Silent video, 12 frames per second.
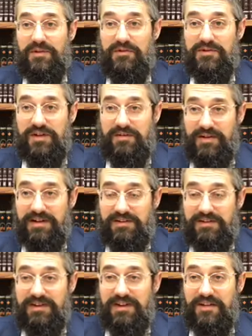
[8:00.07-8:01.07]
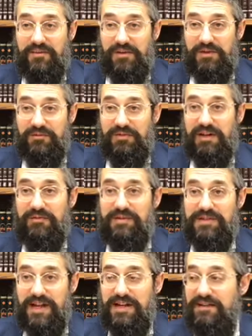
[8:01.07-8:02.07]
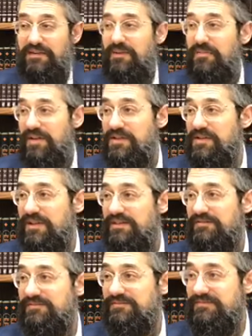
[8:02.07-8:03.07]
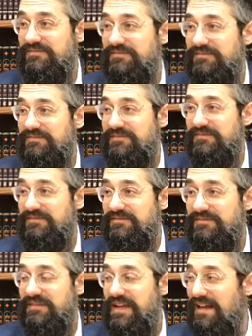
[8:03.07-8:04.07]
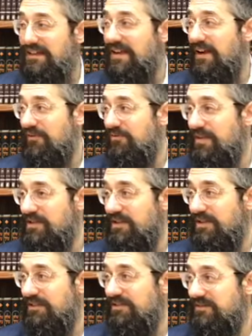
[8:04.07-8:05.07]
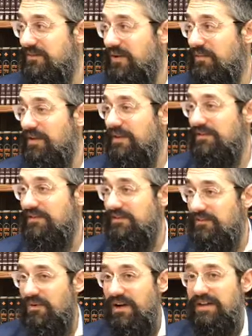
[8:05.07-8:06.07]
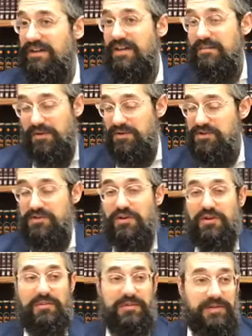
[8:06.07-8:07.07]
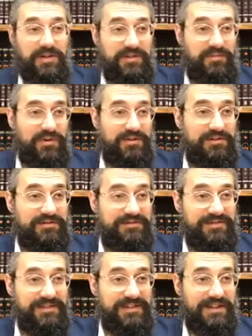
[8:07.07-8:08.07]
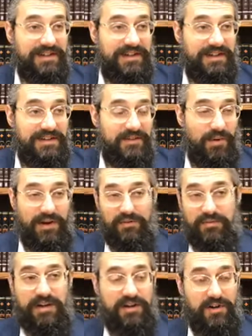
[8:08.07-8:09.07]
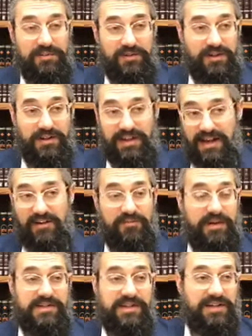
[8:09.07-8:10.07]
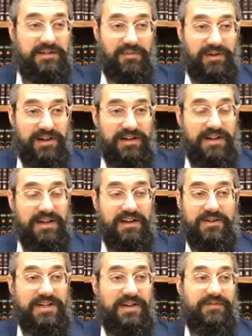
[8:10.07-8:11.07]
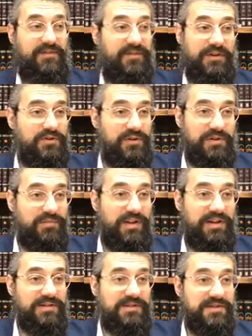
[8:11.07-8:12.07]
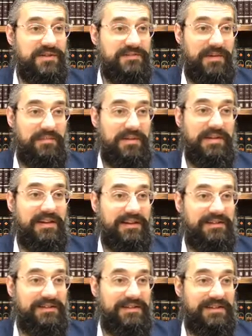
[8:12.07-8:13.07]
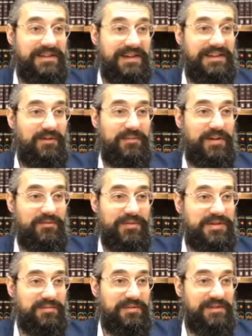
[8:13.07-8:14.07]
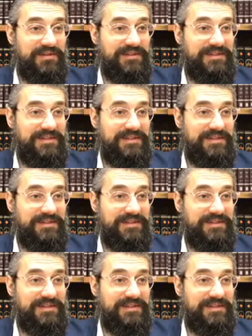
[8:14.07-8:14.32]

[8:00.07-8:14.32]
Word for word: Baruch Sha'amar. We do not recite it during Pesach and not Erev Pesach. We omit it. Why? Because there's no korban Torah brought. Why don't we bring a korban Torah on Erev Pesach in the morning? Because you have to finish all the breads by midday, and that would be unreasonable.